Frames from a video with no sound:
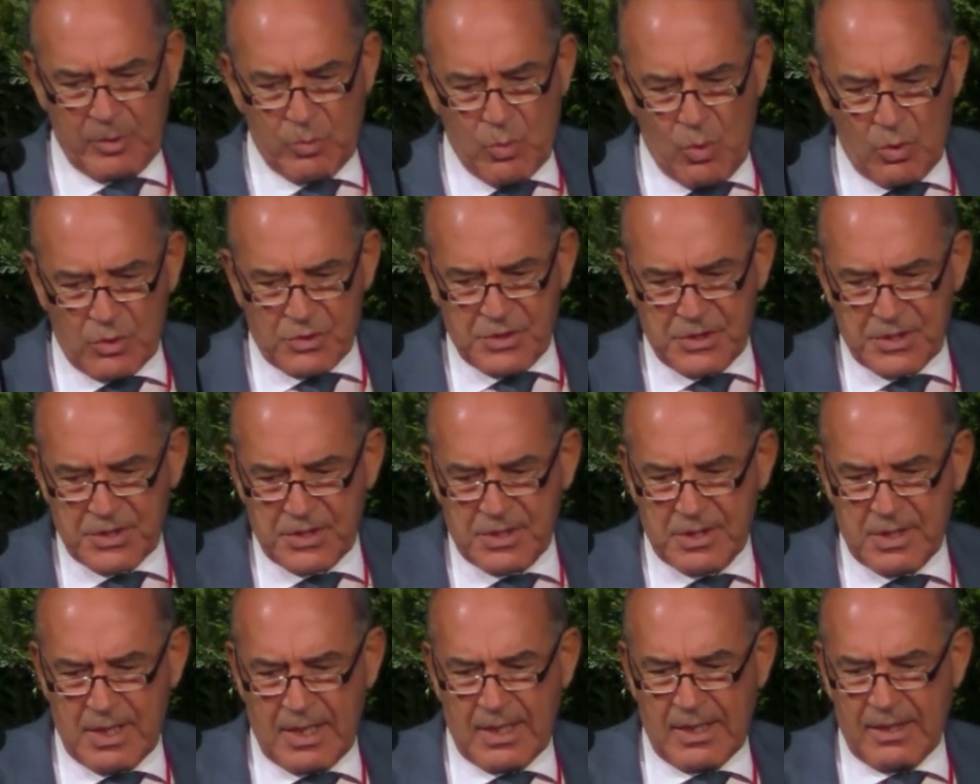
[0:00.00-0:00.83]

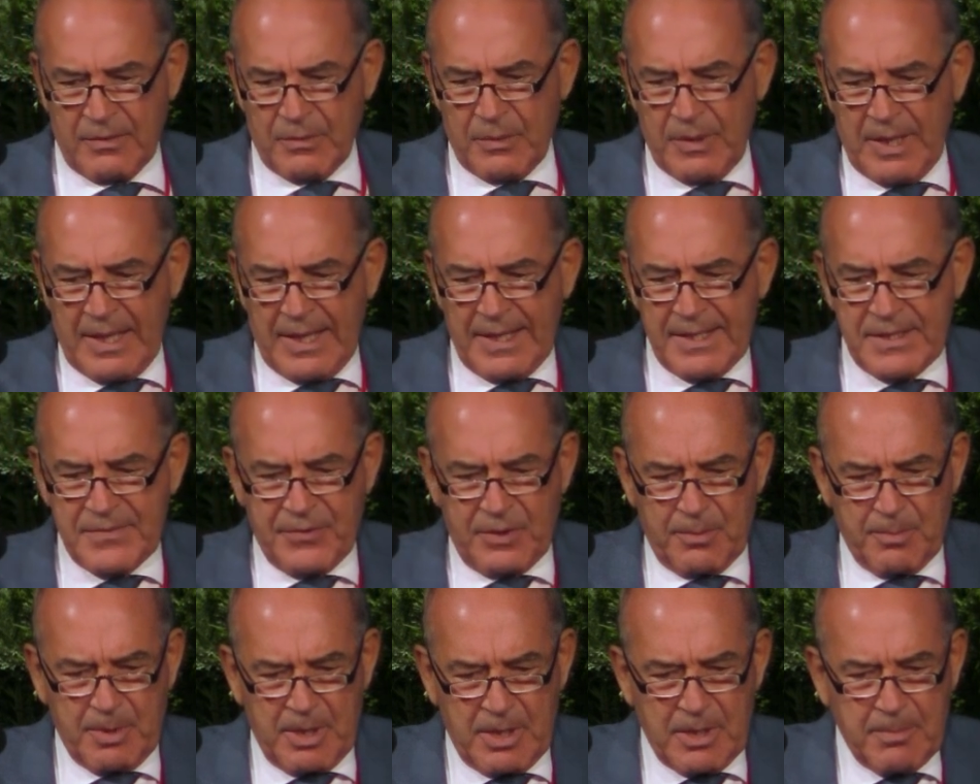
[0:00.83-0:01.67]
which are released
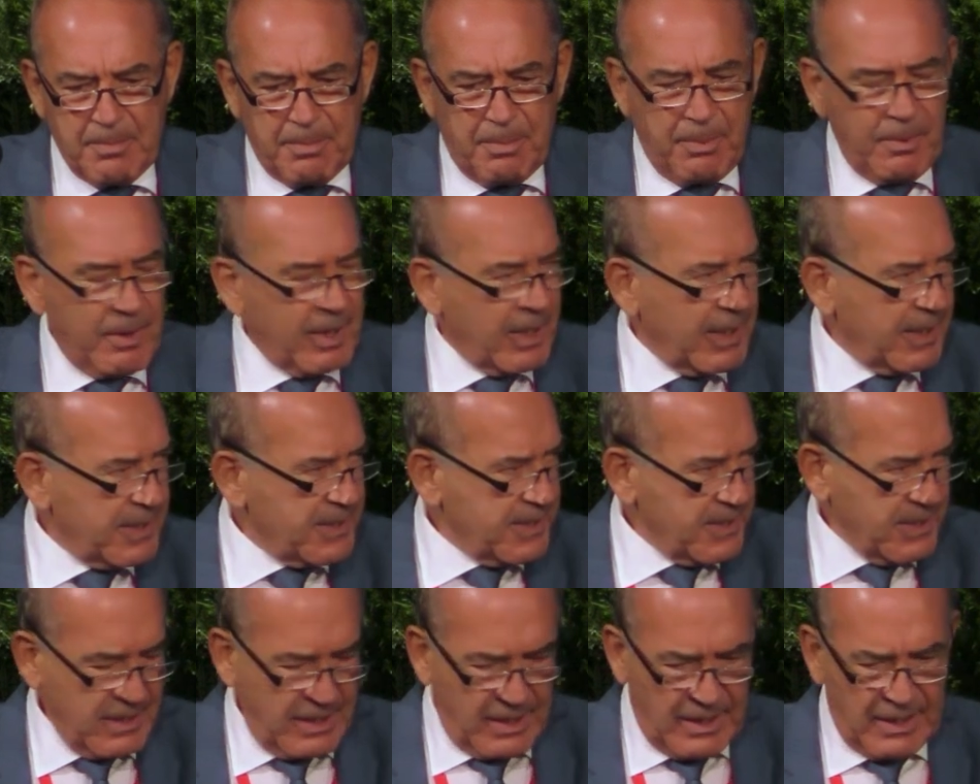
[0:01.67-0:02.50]
from the
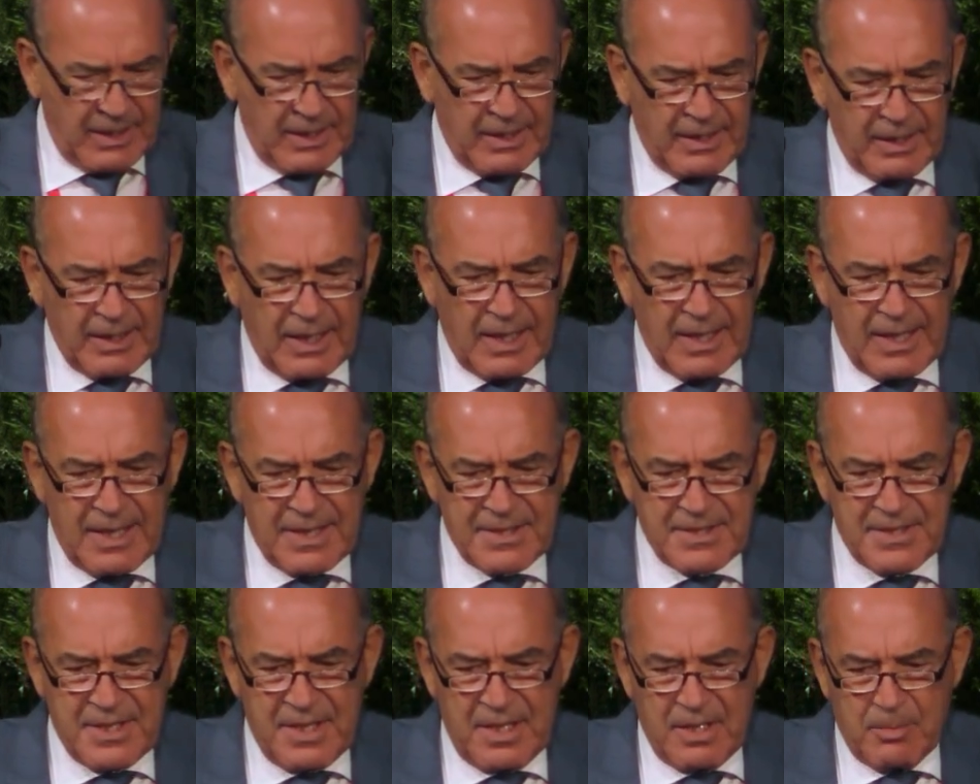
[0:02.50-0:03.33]
implants
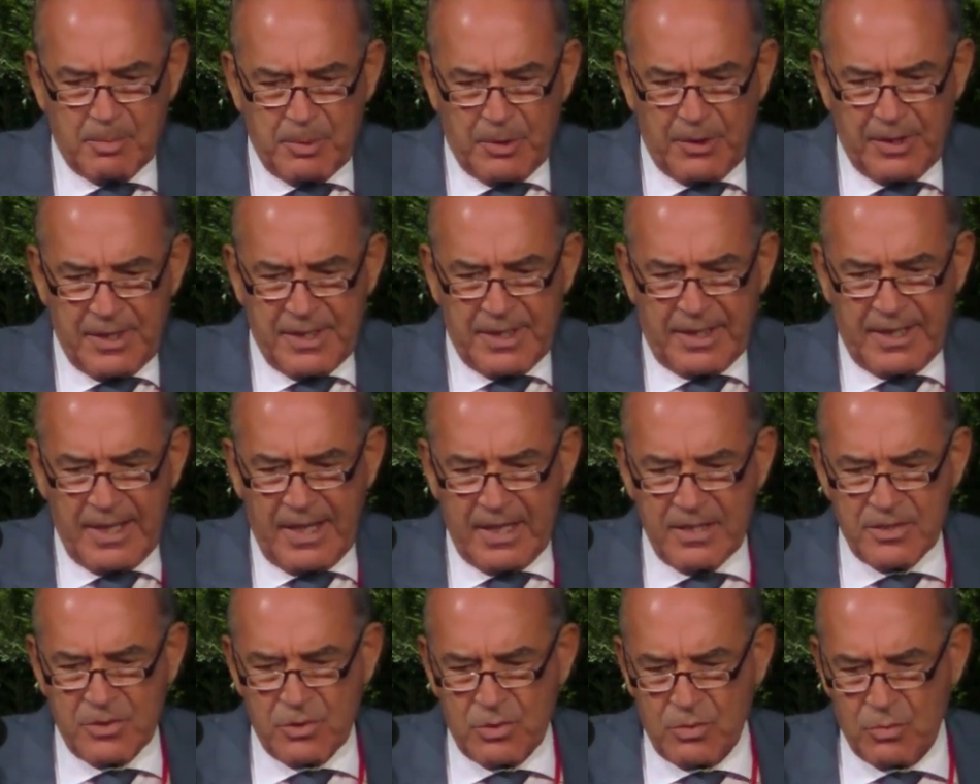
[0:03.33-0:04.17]
as they abrade
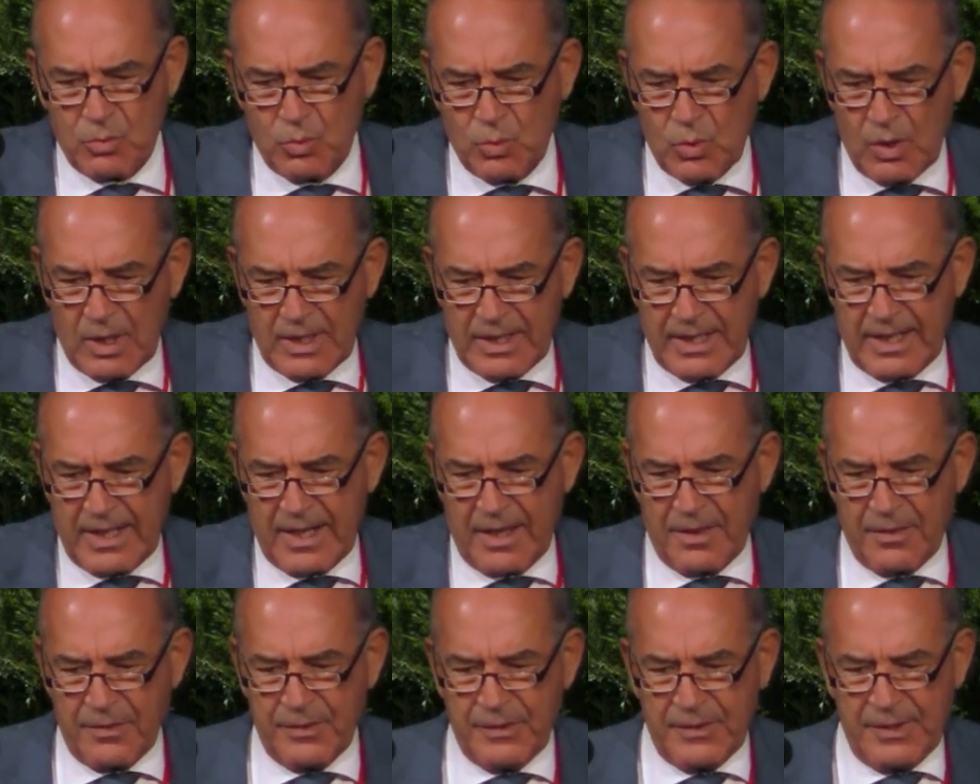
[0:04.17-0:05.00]
against one
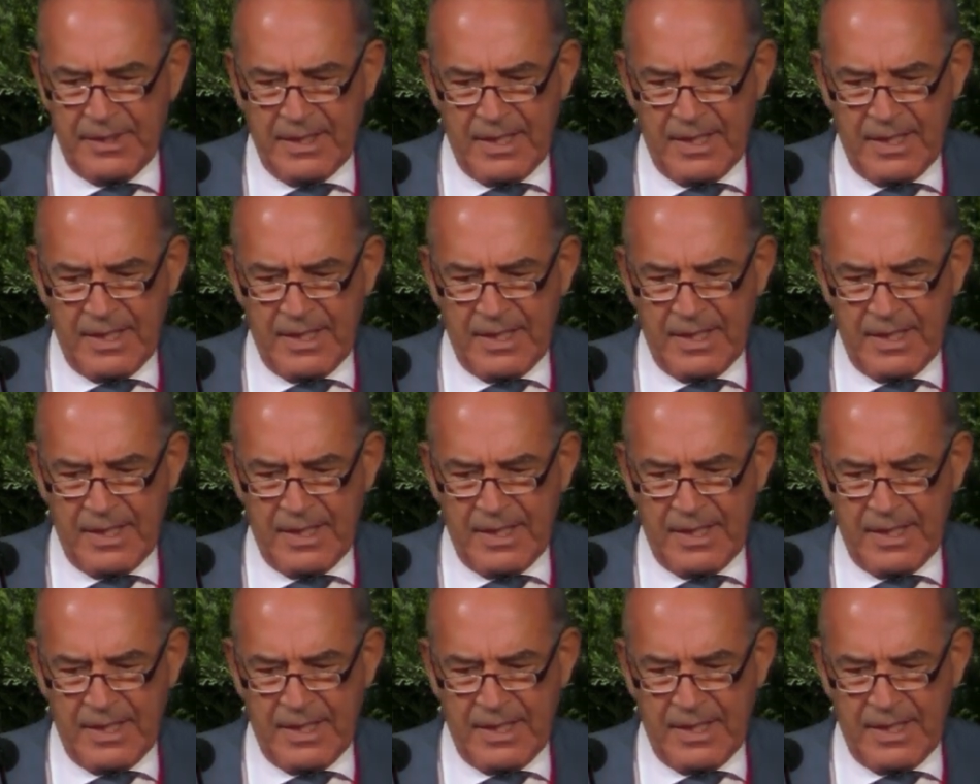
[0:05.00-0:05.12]
another.